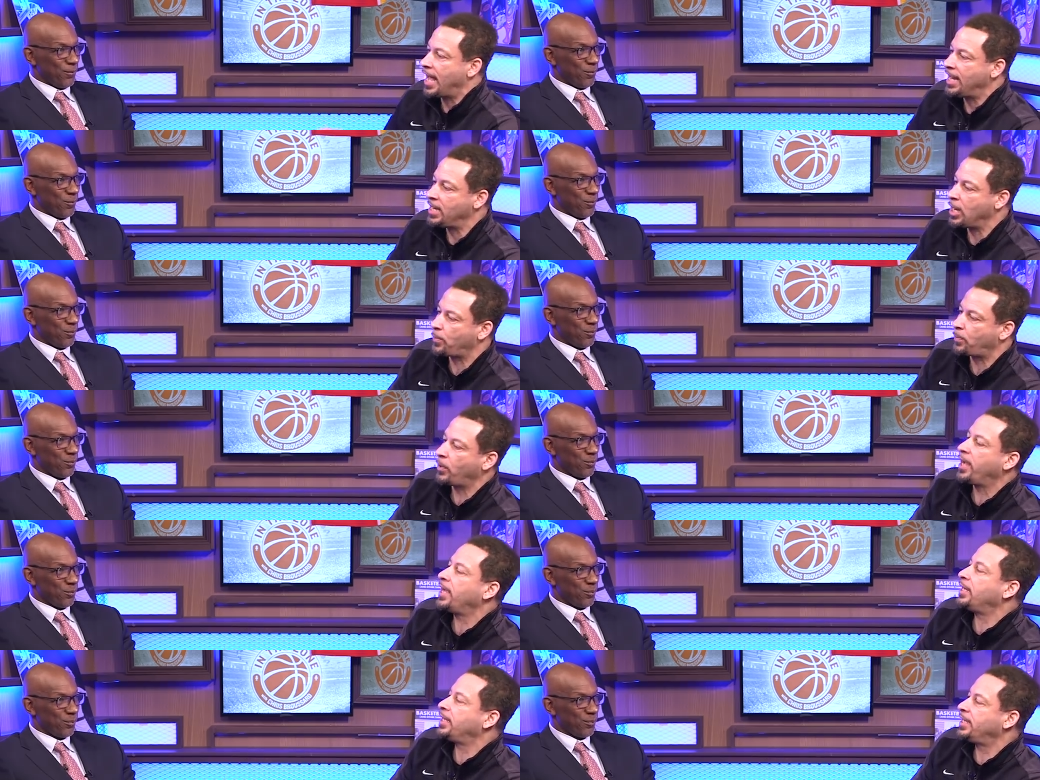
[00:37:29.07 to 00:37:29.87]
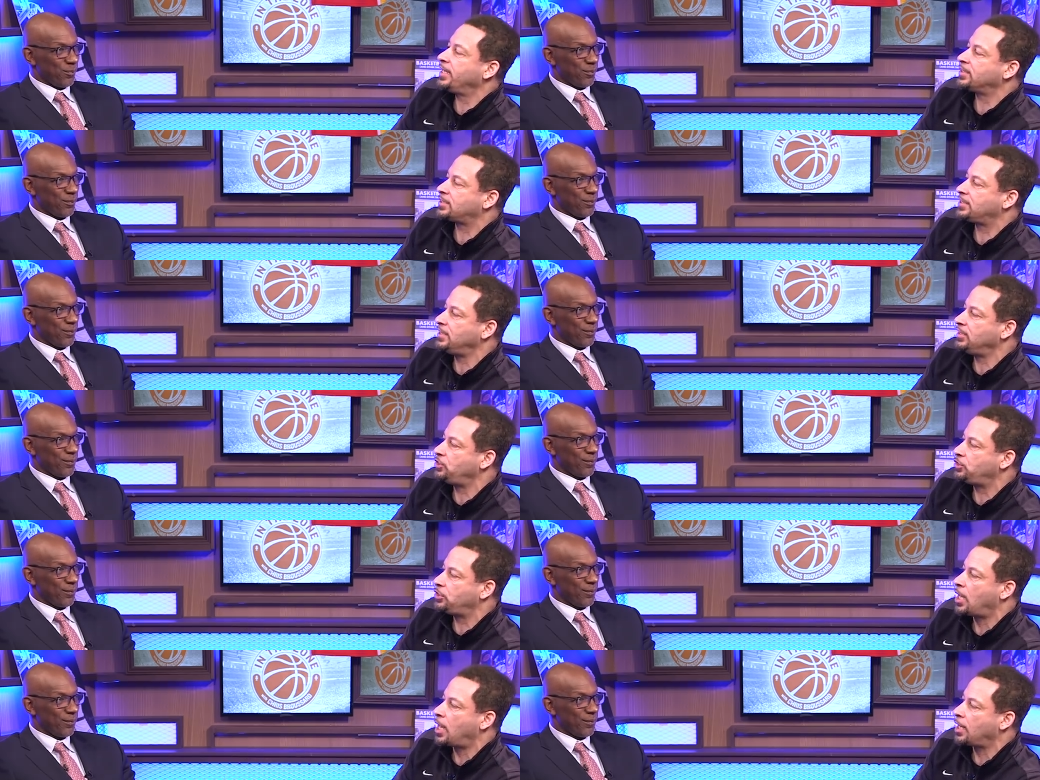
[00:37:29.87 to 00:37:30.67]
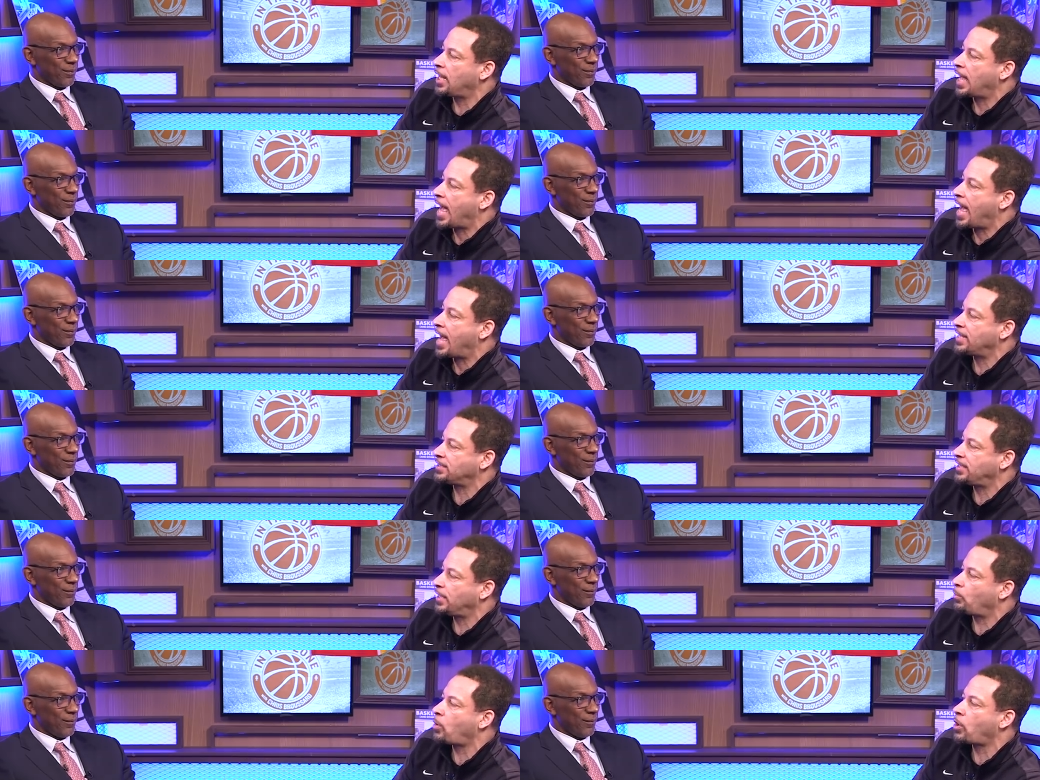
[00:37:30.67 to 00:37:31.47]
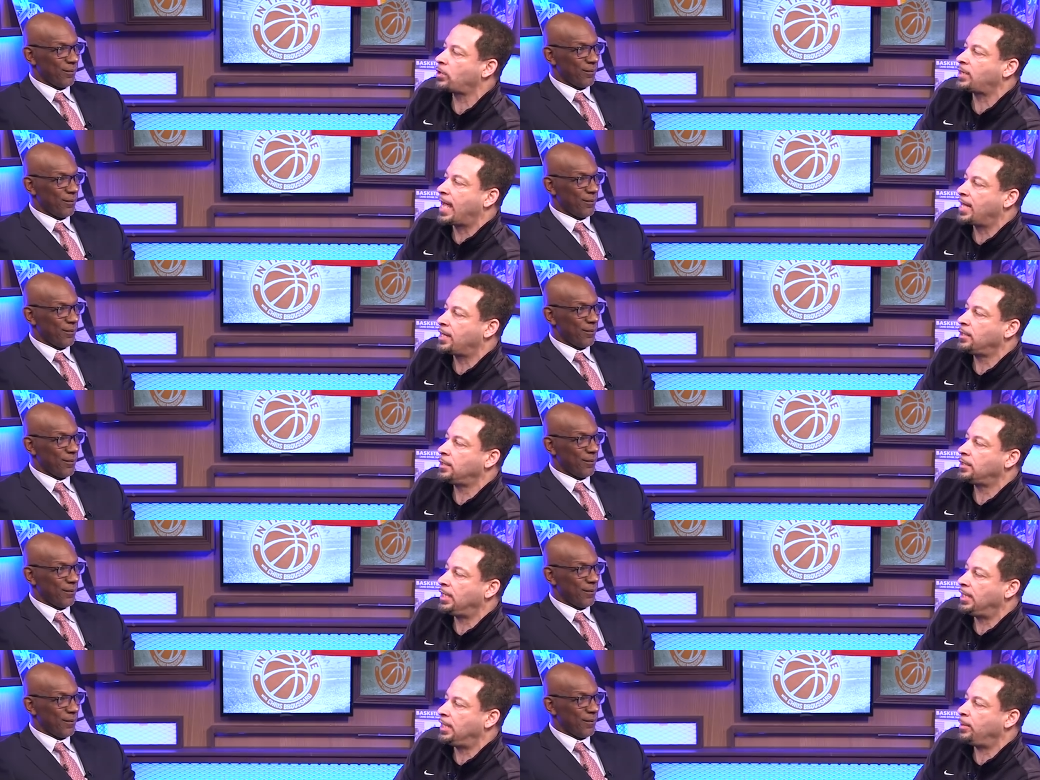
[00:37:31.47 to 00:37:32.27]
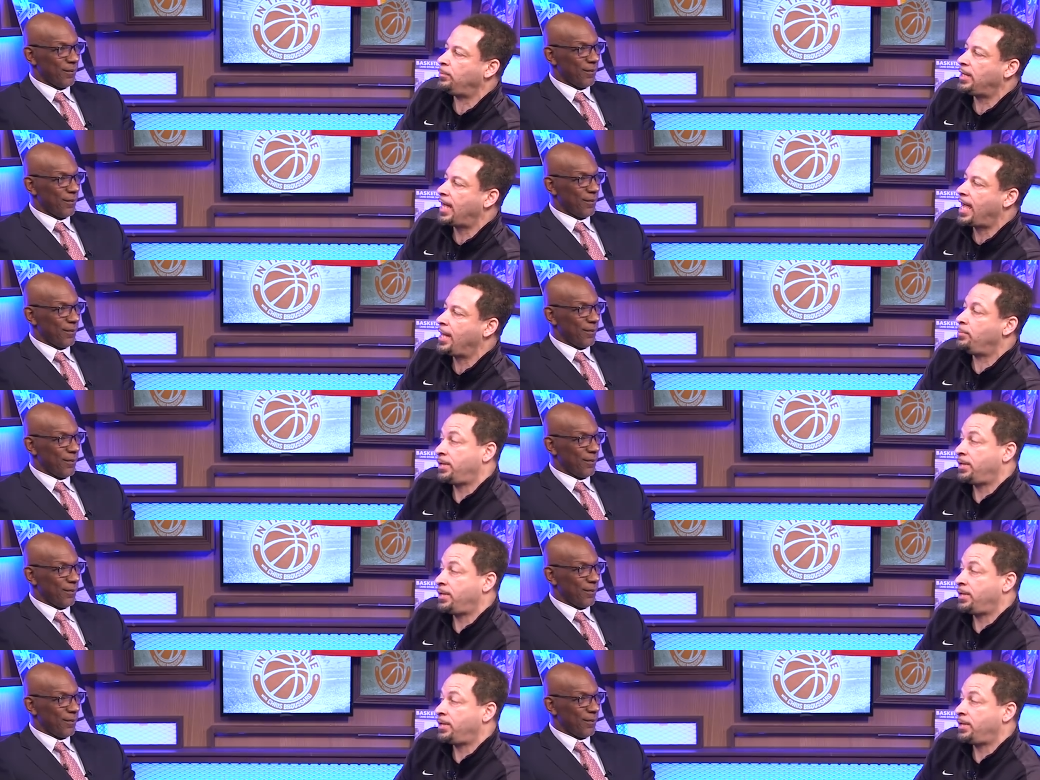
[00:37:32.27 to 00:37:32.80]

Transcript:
Speaker 1: And they're playing against these young guys that weren't that good in the NBA,